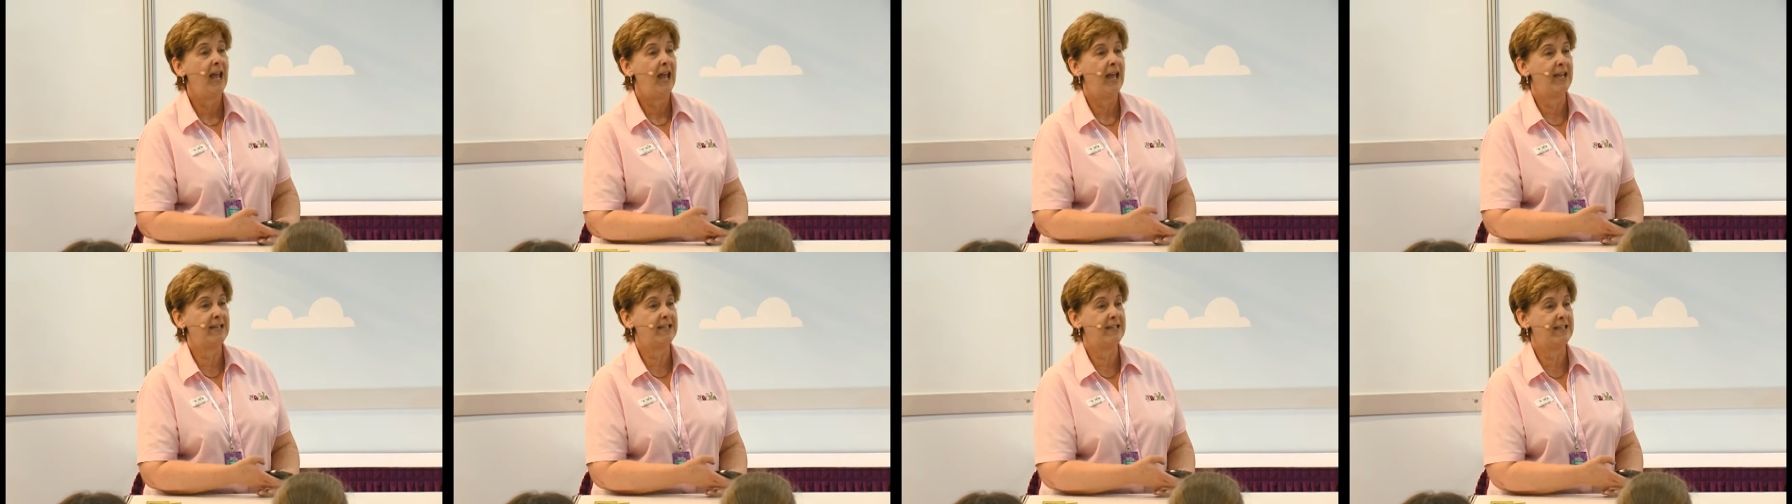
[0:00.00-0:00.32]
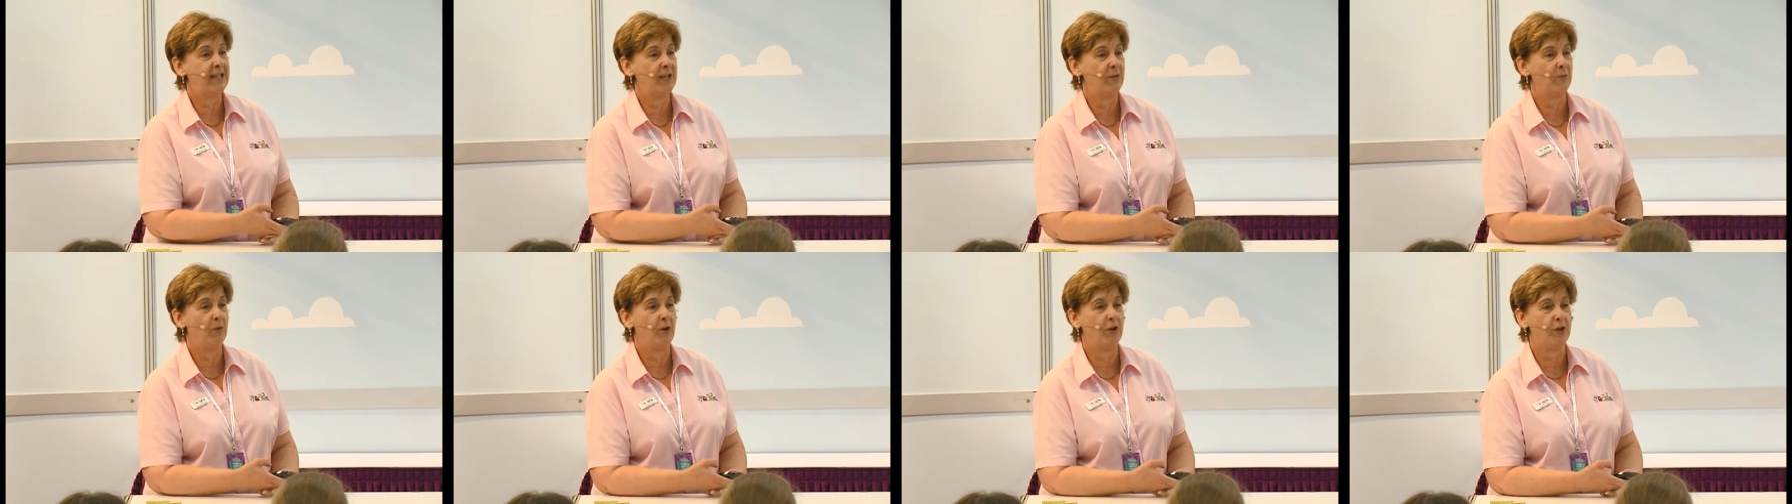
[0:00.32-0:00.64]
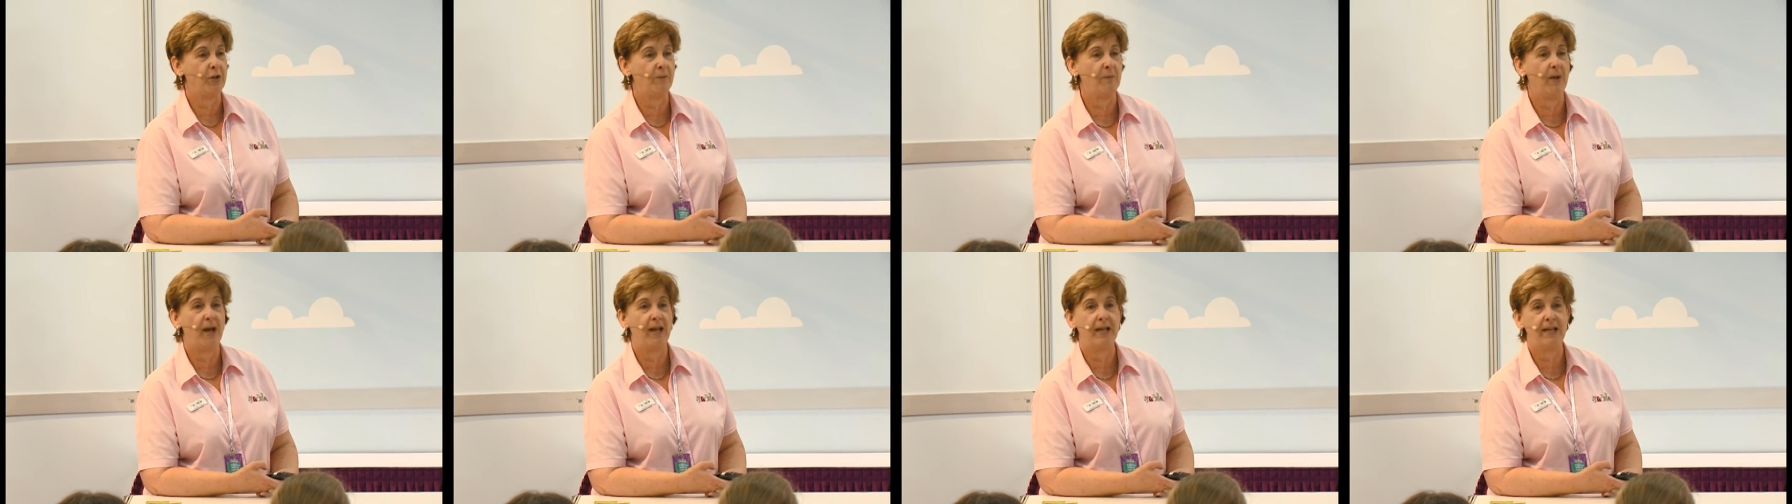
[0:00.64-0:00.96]
and see what
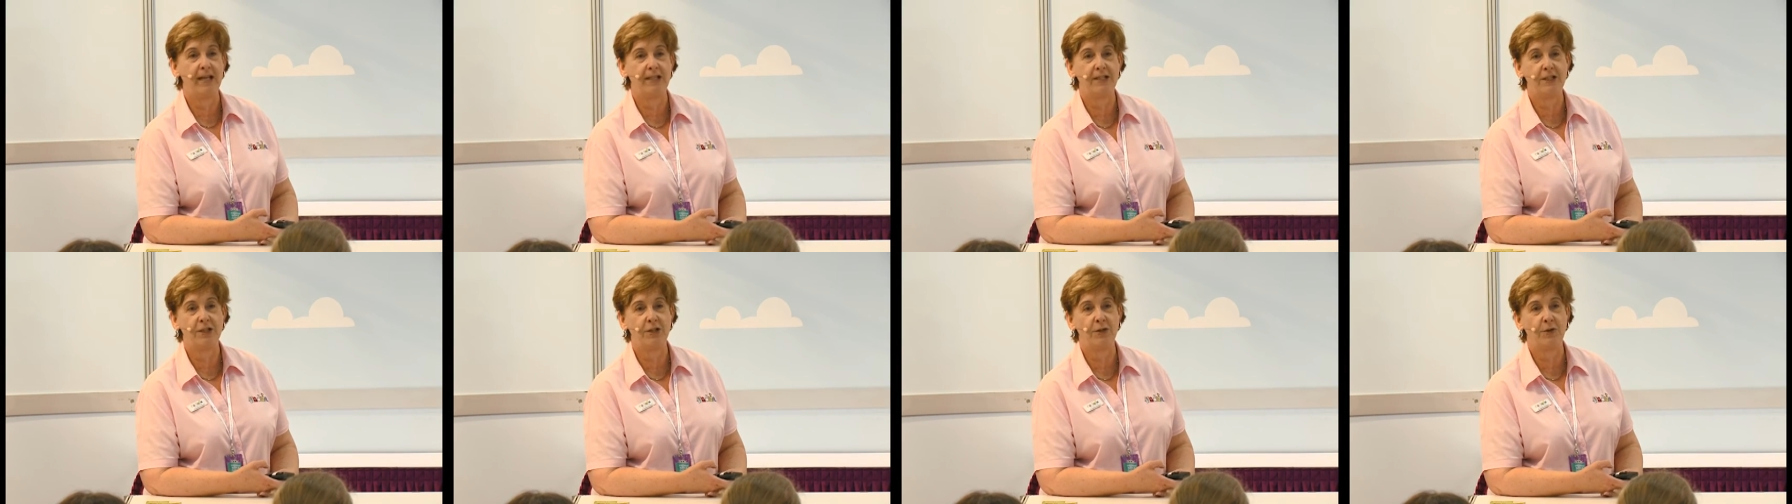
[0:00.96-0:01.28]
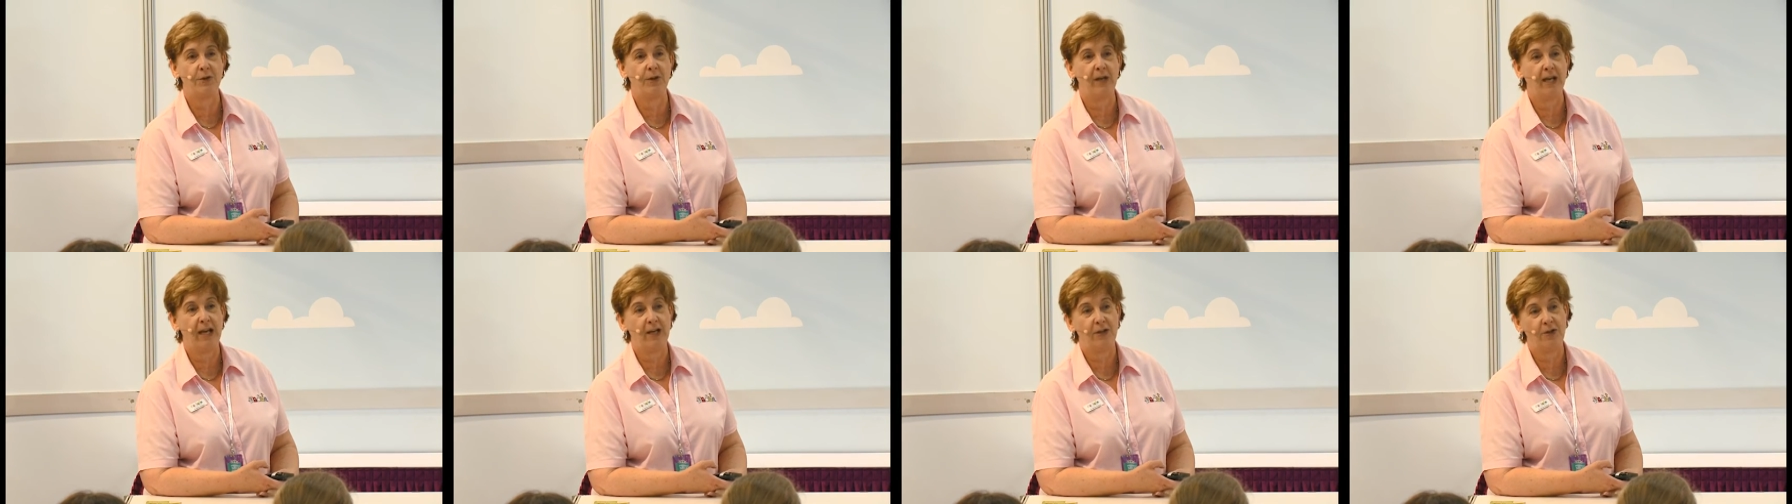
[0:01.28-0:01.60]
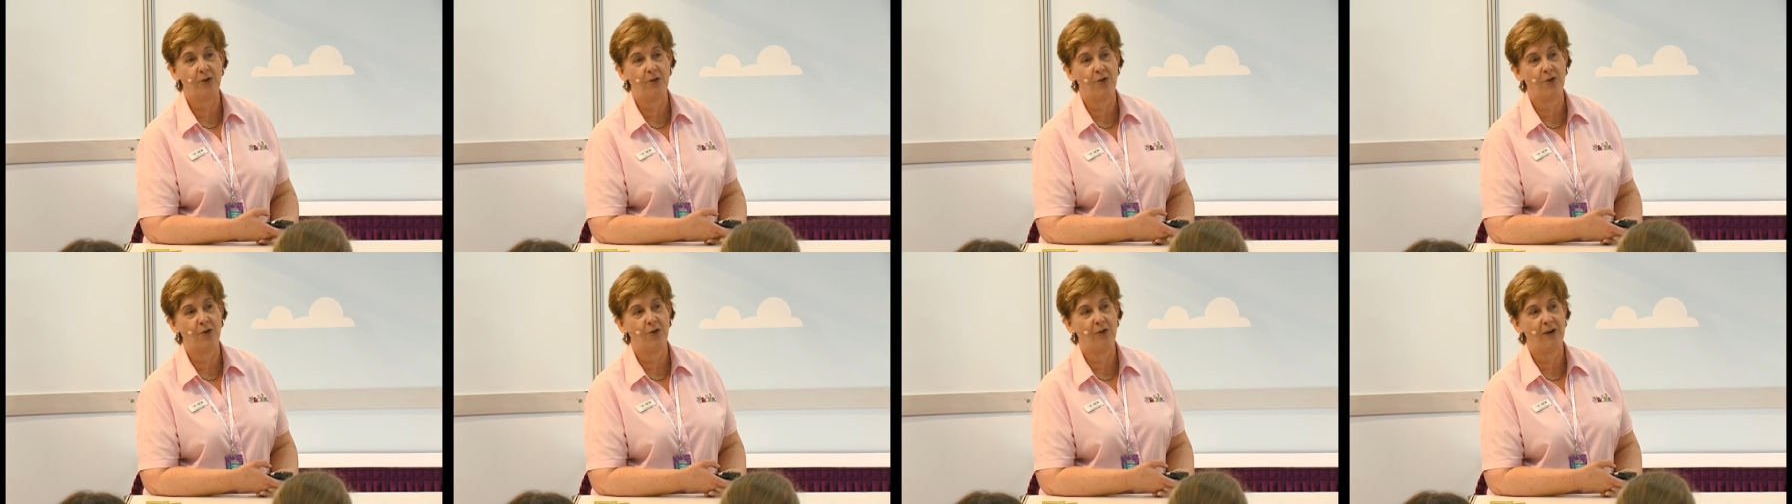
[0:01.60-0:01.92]
you might need to do in
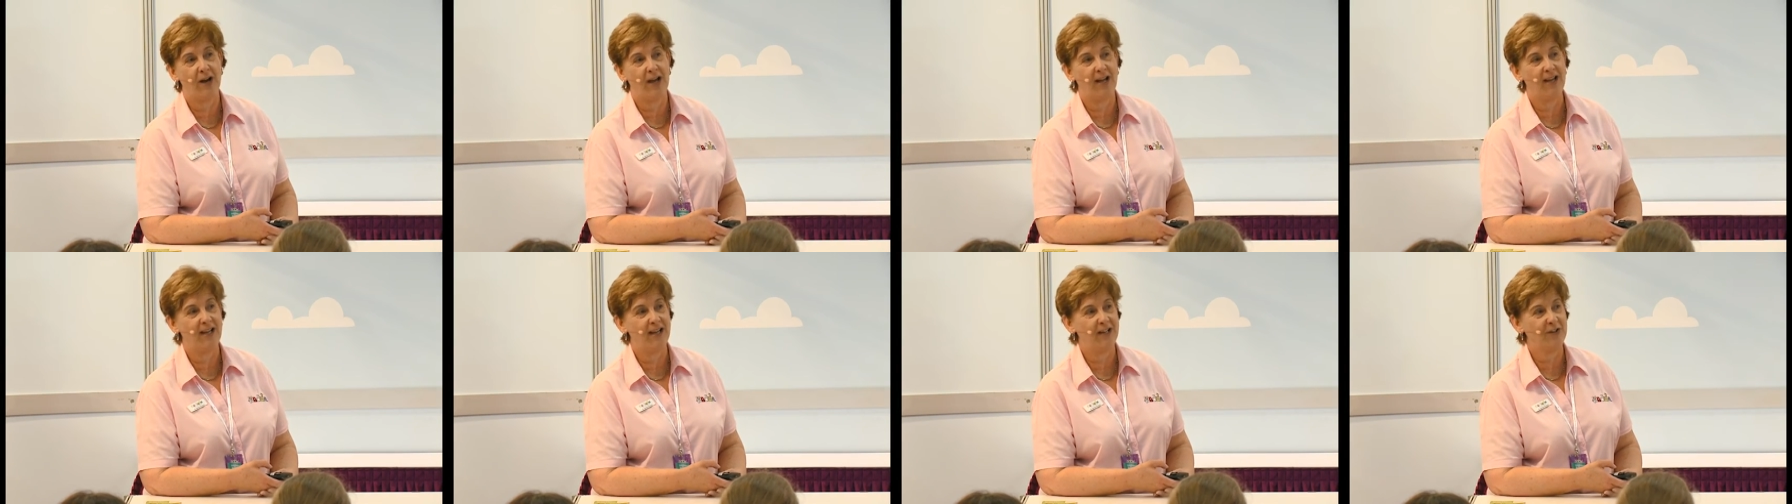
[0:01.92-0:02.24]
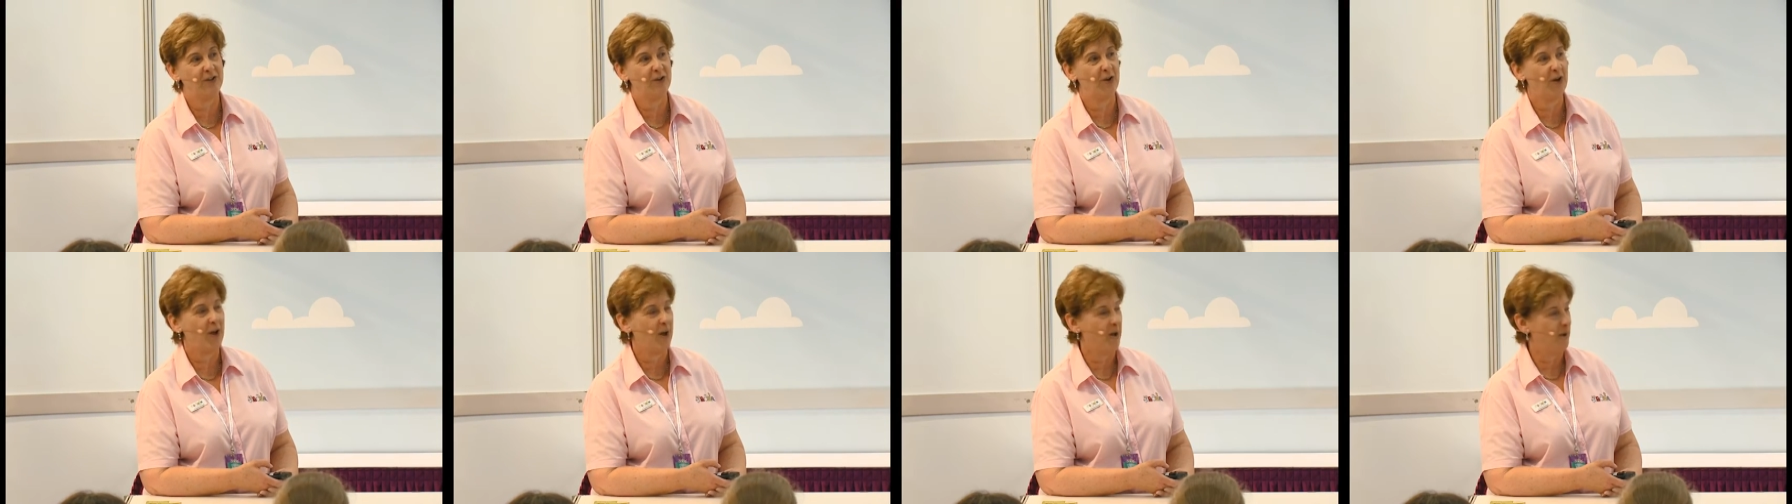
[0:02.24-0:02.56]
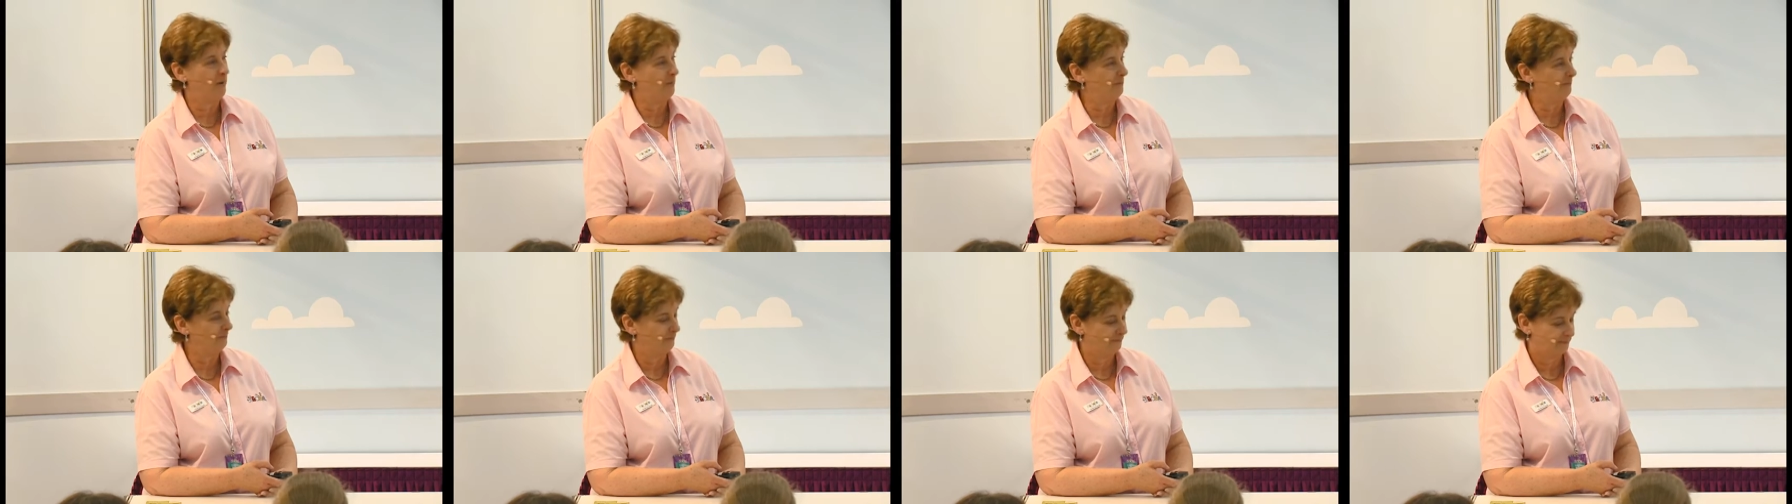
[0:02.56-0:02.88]
your, uh, in your
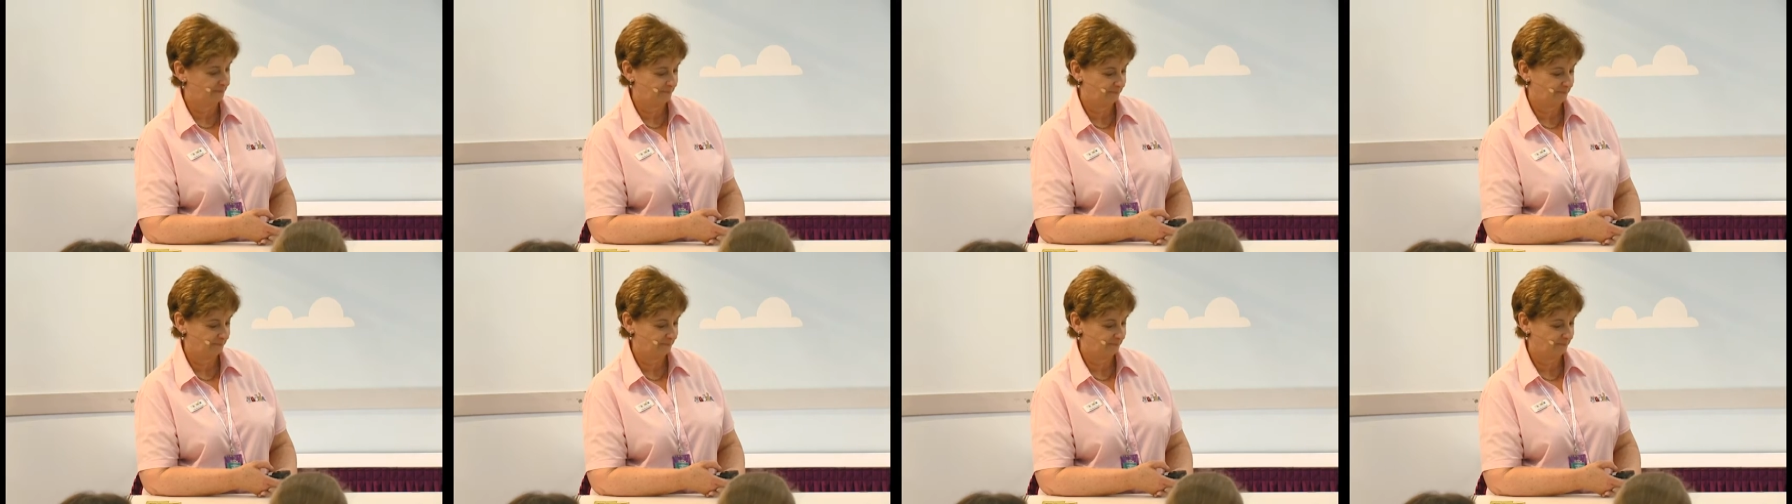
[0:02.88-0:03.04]
home.